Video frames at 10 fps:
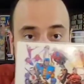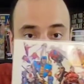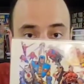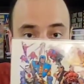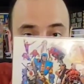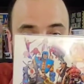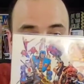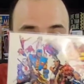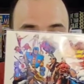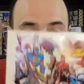Unseen
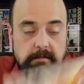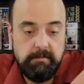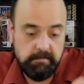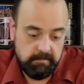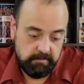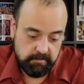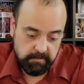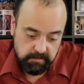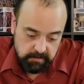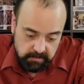art.
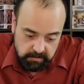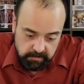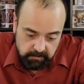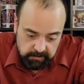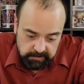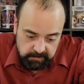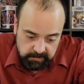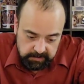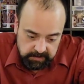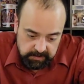Originally
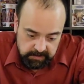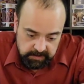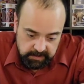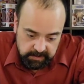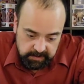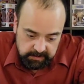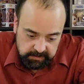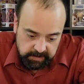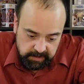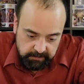intended as
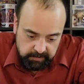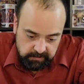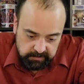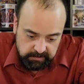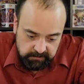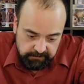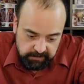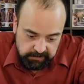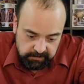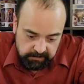a poster
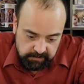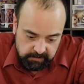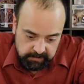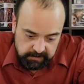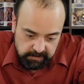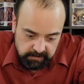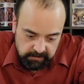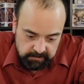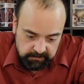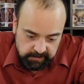featuring the collected
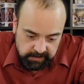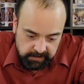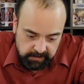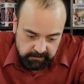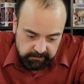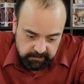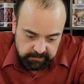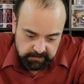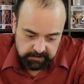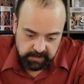heroes of the Valiant universe,
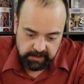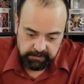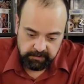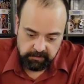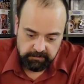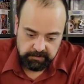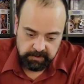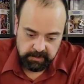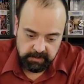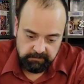this dynamic group
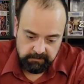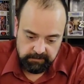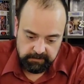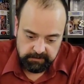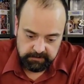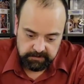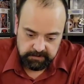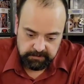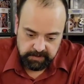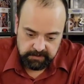shot even features a
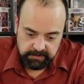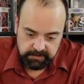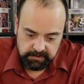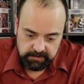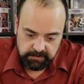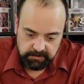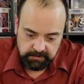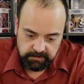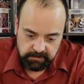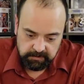spectral